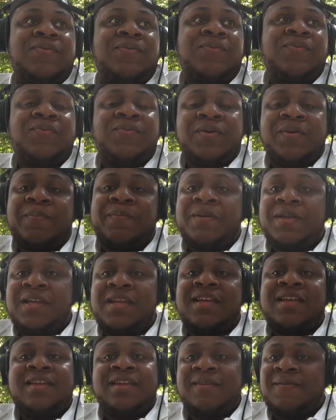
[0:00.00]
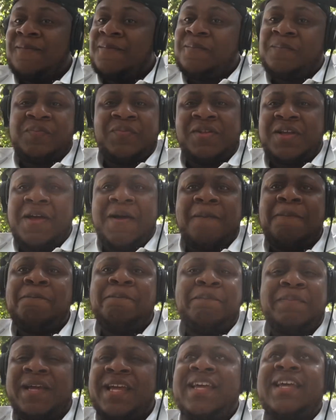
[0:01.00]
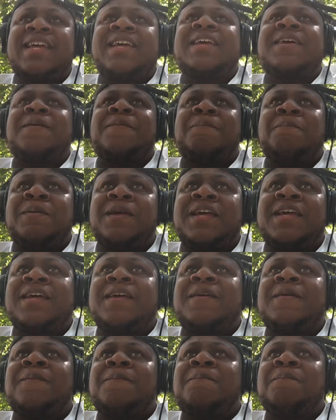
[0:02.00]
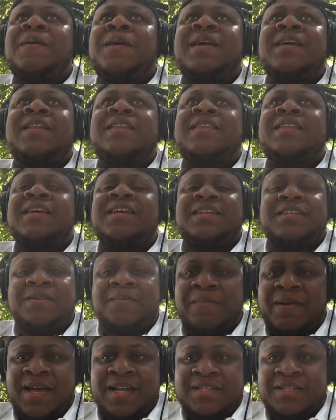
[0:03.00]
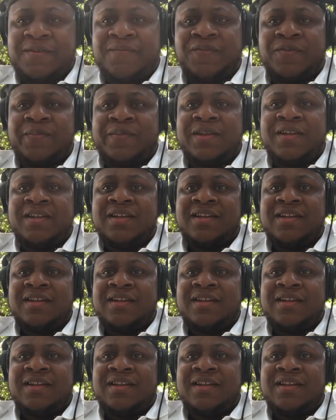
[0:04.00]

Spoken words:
would be a big, big, big thing to master for me.